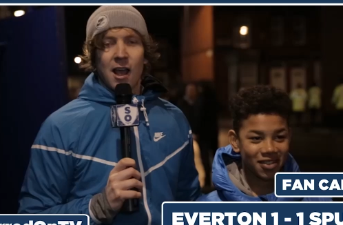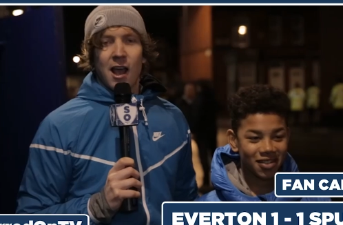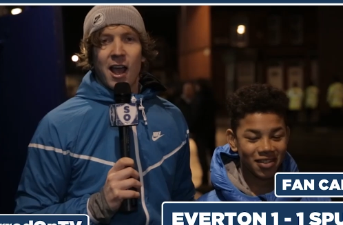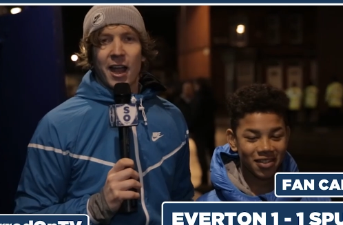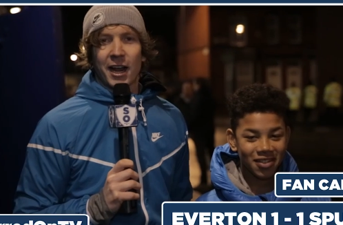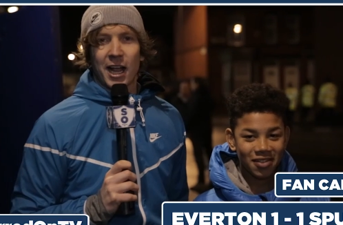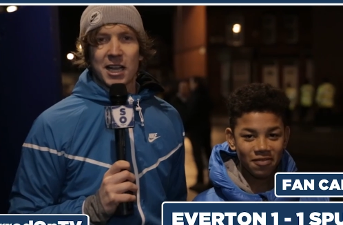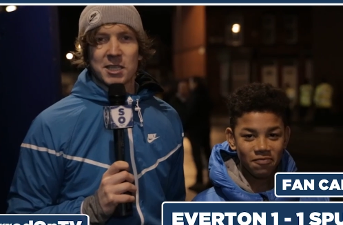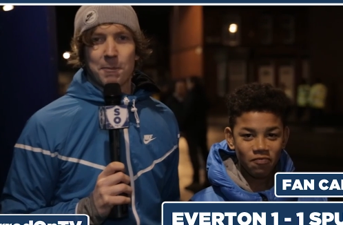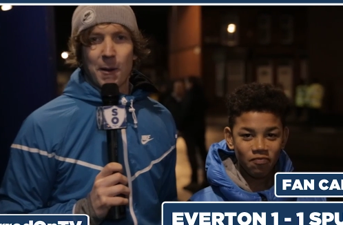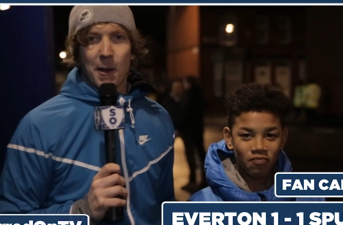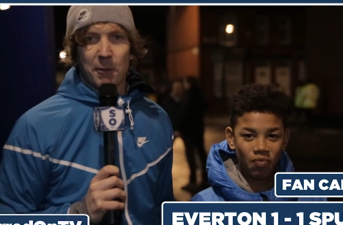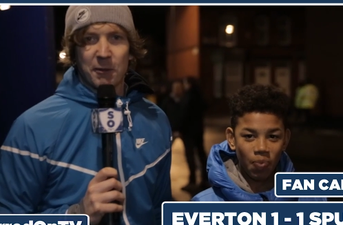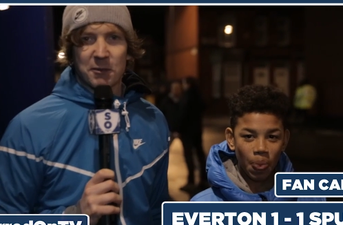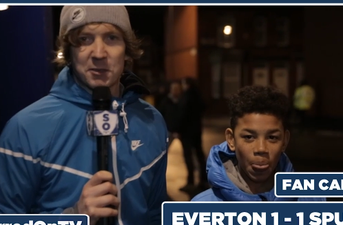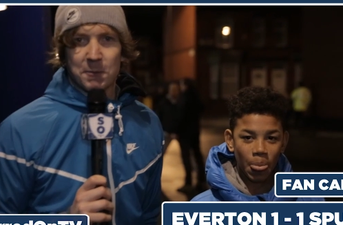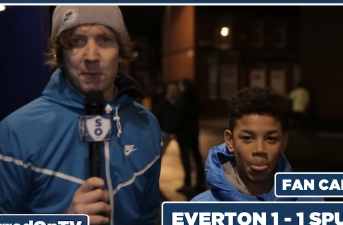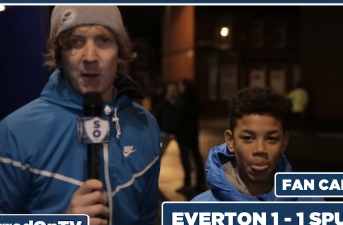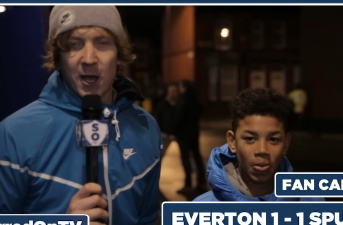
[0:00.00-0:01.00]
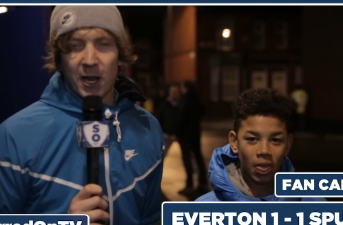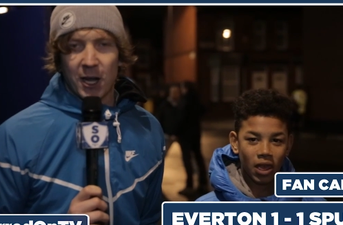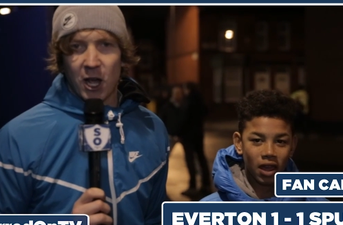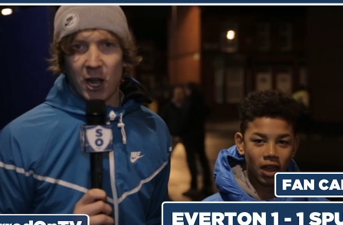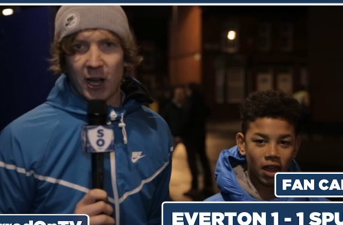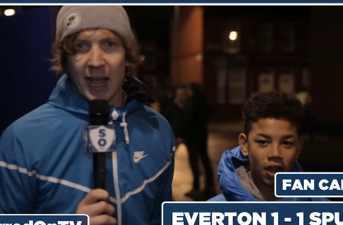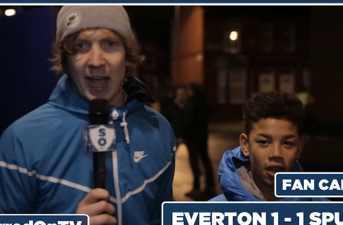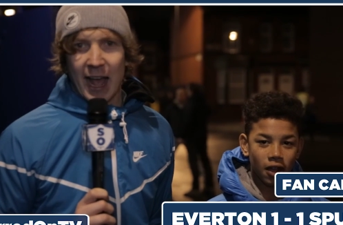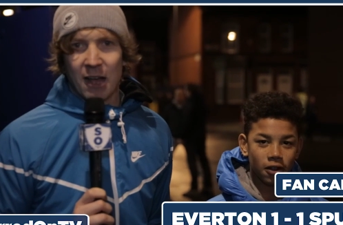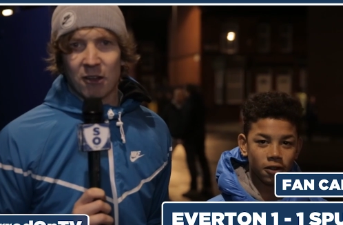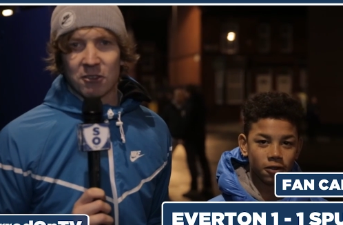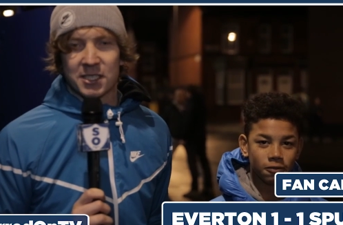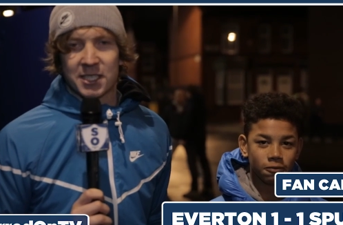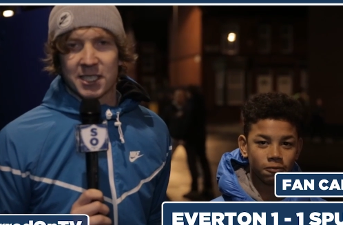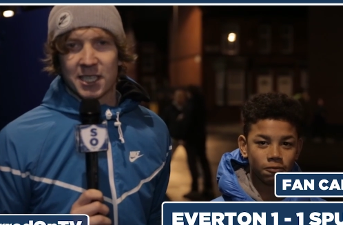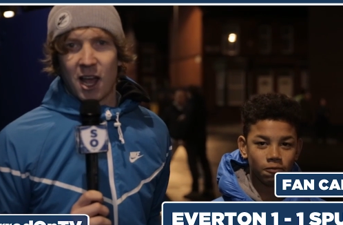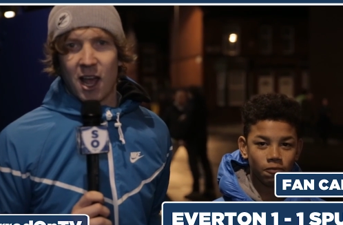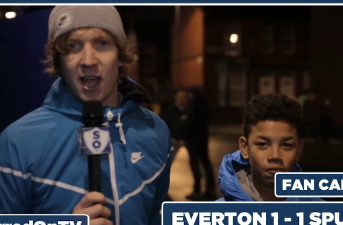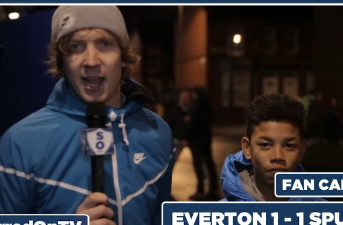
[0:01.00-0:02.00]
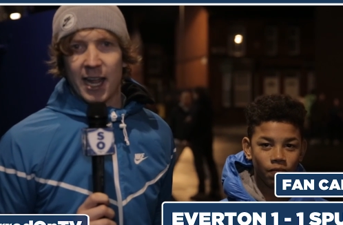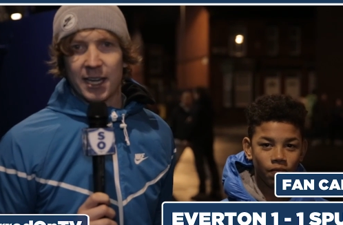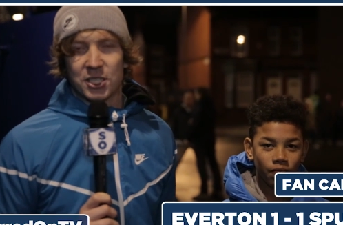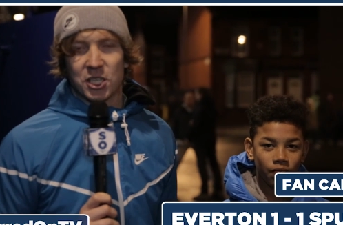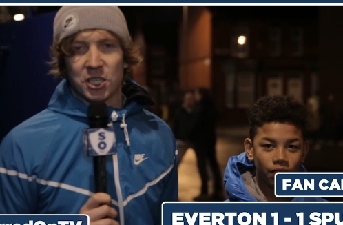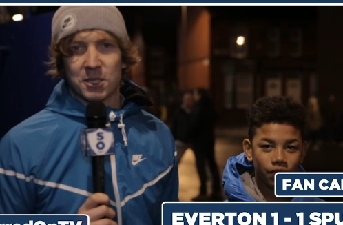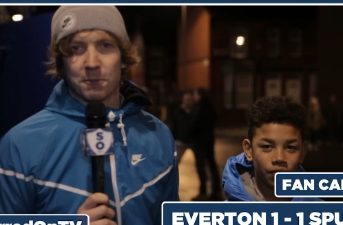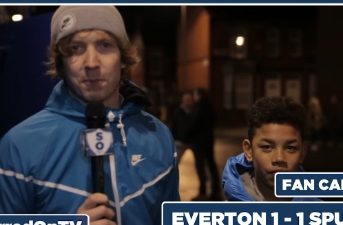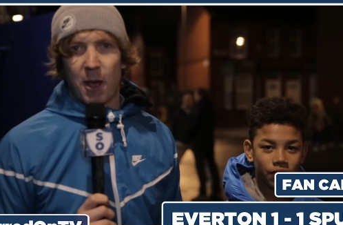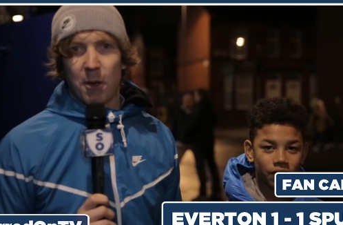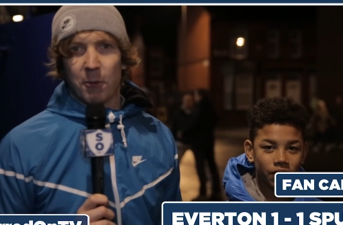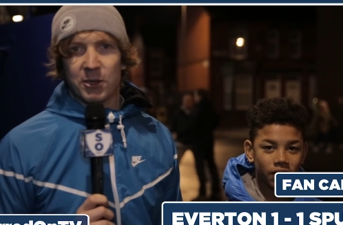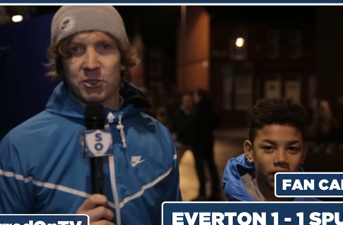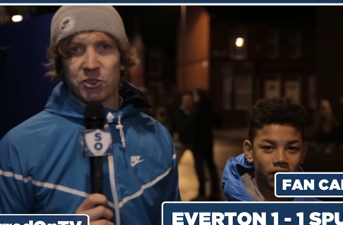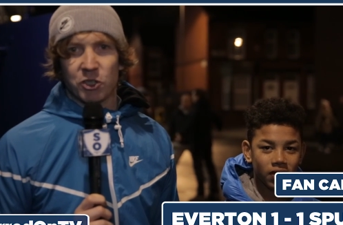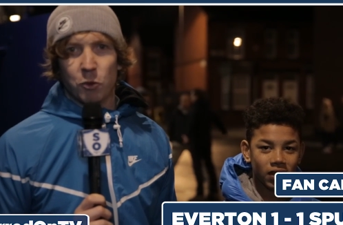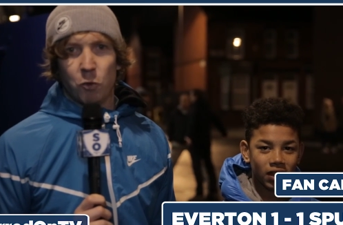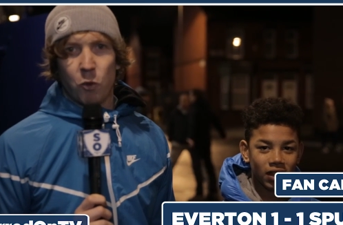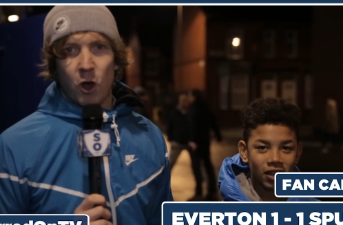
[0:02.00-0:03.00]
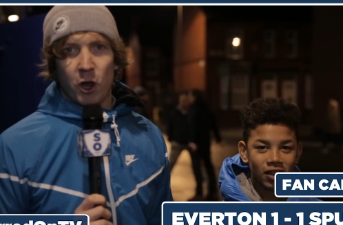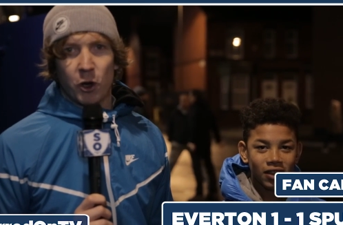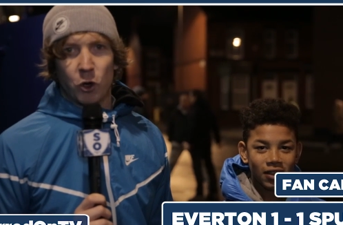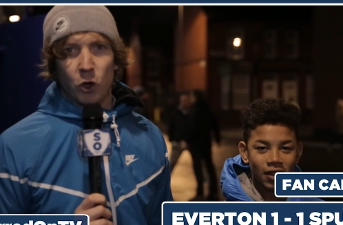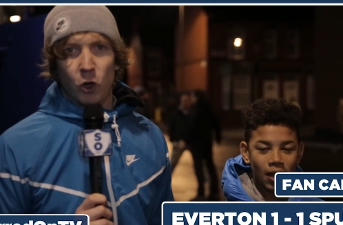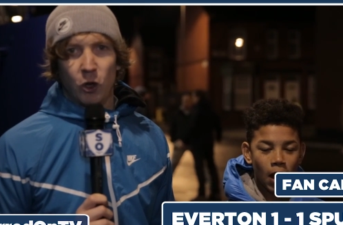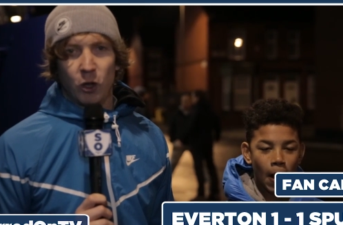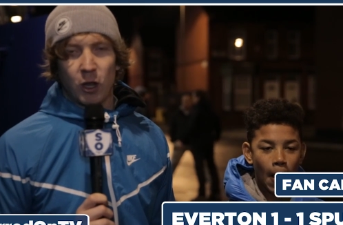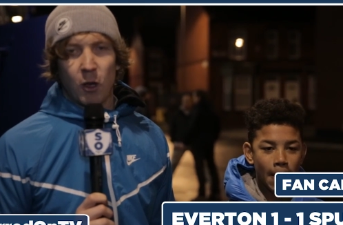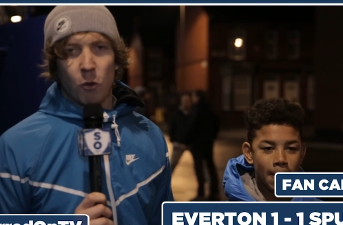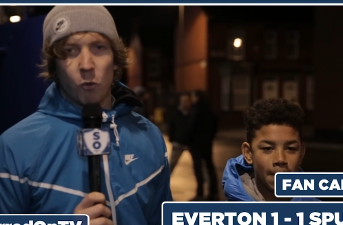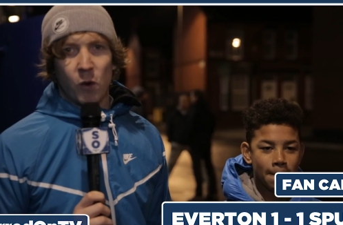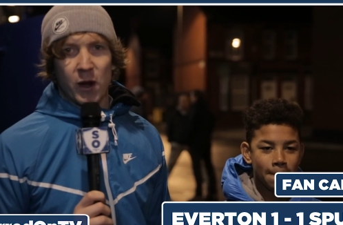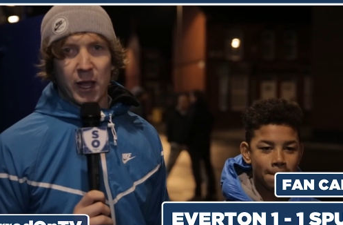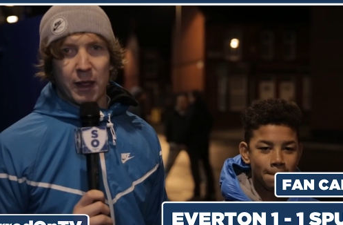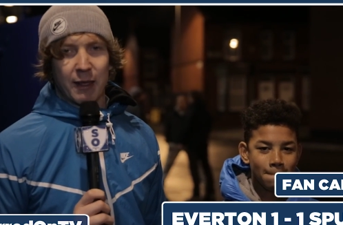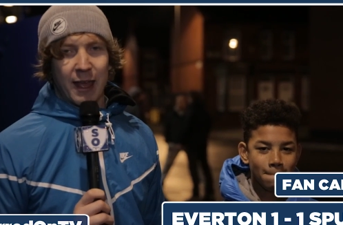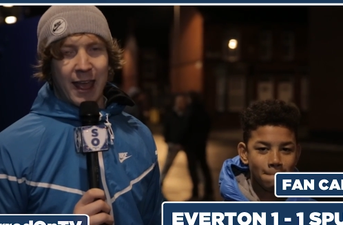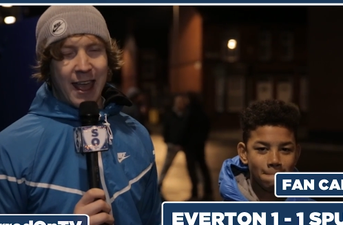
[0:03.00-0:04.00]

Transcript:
Speaker 1: Hi guys, Barbie on outside Goodison Park. We drew one all with